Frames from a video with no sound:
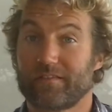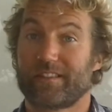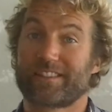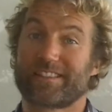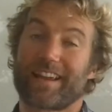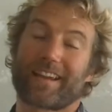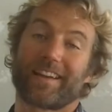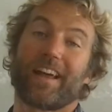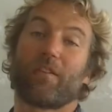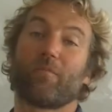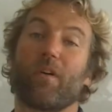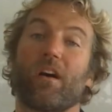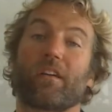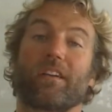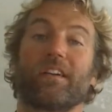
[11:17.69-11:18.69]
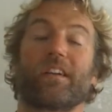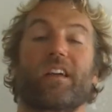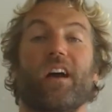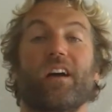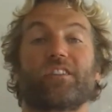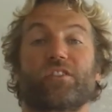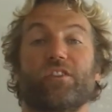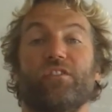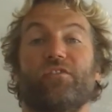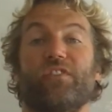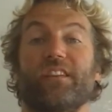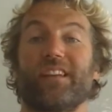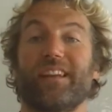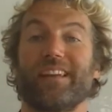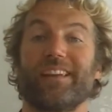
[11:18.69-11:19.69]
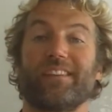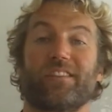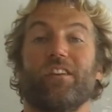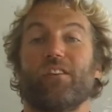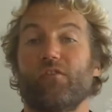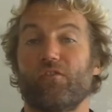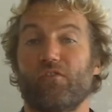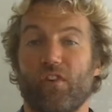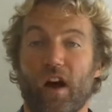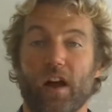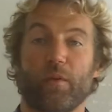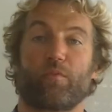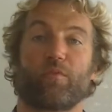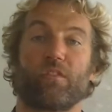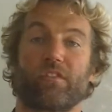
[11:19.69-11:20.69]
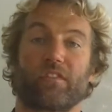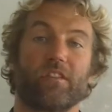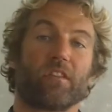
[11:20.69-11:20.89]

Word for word: The second-hand market in kite surfing is vibrant.